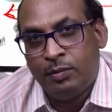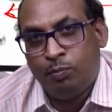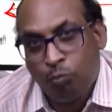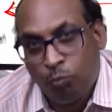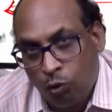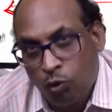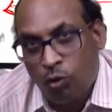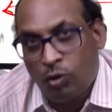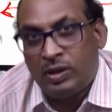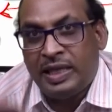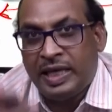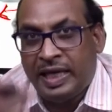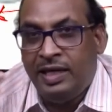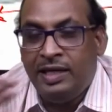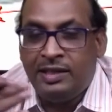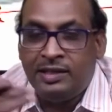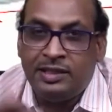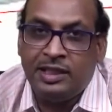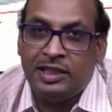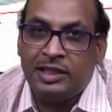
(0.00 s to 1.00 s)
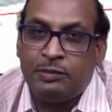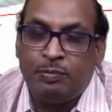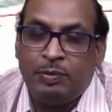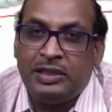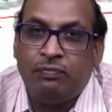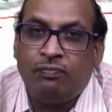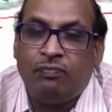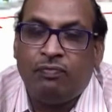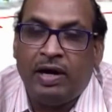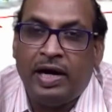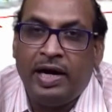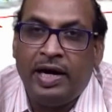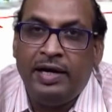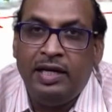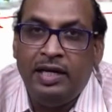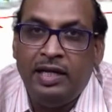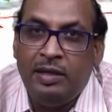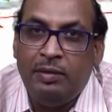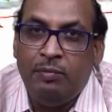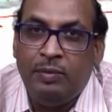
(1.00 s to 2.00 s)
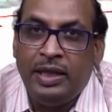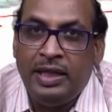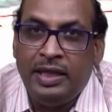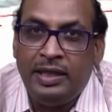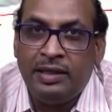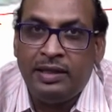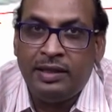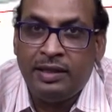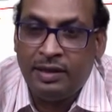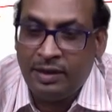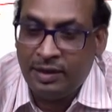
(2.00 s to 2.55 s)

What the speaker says: more than its specified limit,